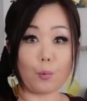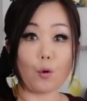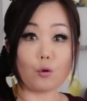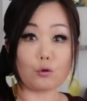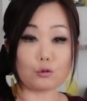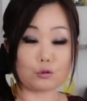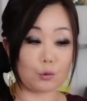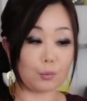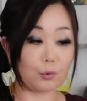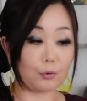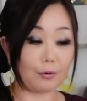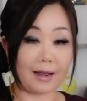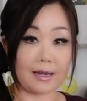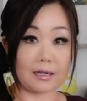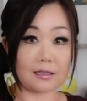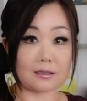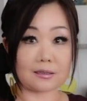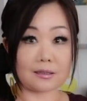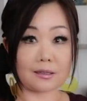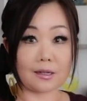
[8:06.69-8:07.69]
bowls of
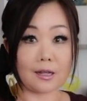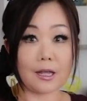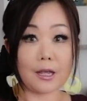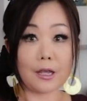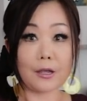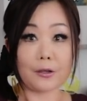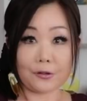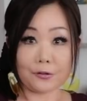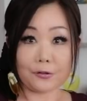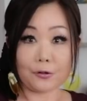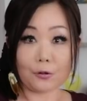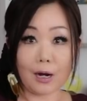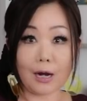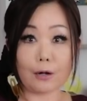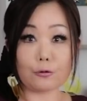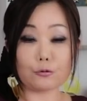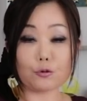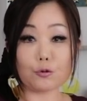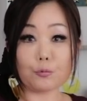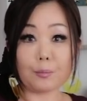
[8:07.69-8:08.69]
rice. You know
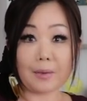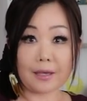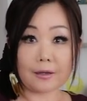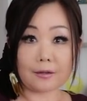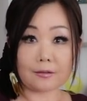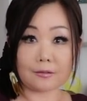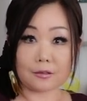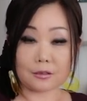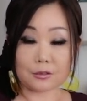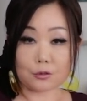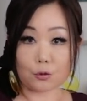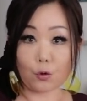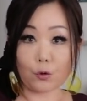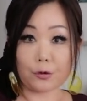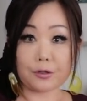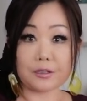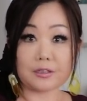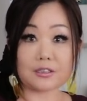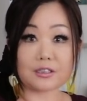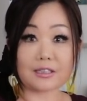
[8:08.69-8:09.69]
how to make this
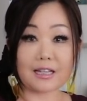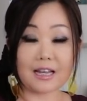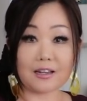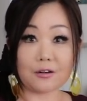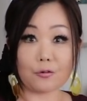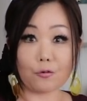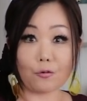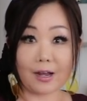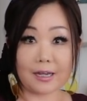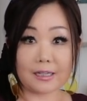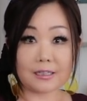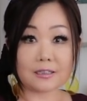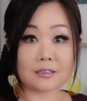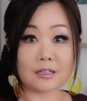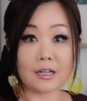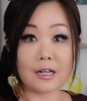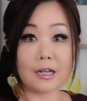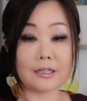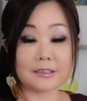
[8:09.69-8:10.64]
Korean style rice?